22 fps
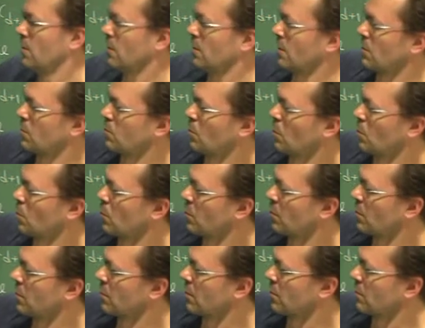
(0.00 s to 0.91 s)
and we
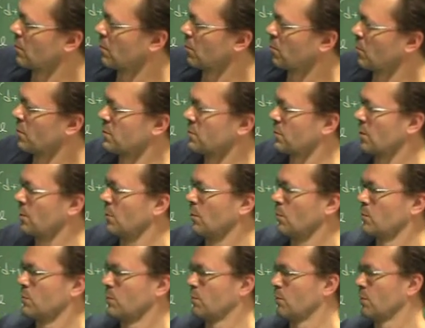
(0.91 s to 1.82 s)
will replace k
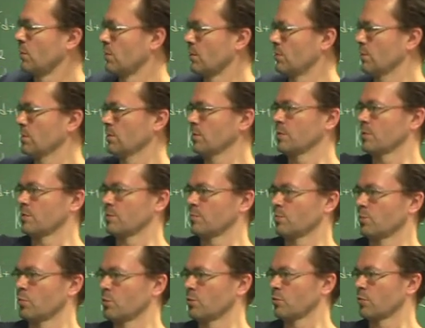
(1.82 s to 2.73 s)
lambda by a
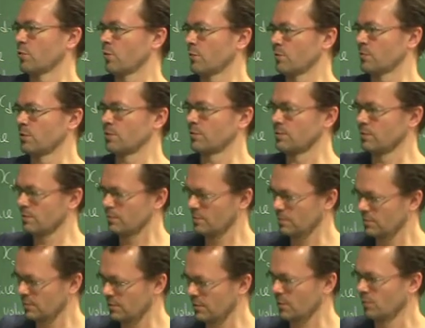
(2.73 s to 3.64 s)
ball of the
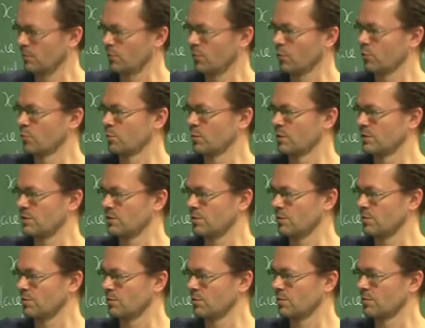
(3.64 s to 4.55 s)
same volume and
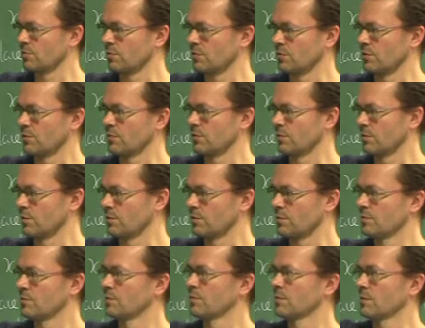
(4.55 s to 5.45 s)
centered at the
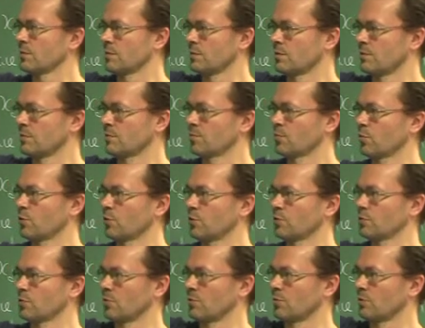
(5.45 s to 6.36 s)

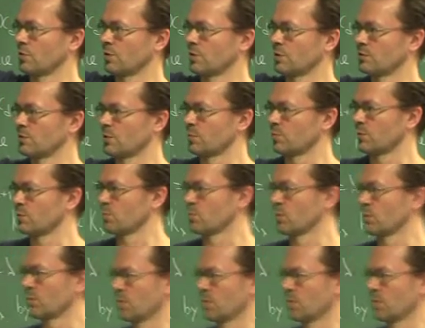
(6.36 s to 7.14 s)
point on the xt plus 1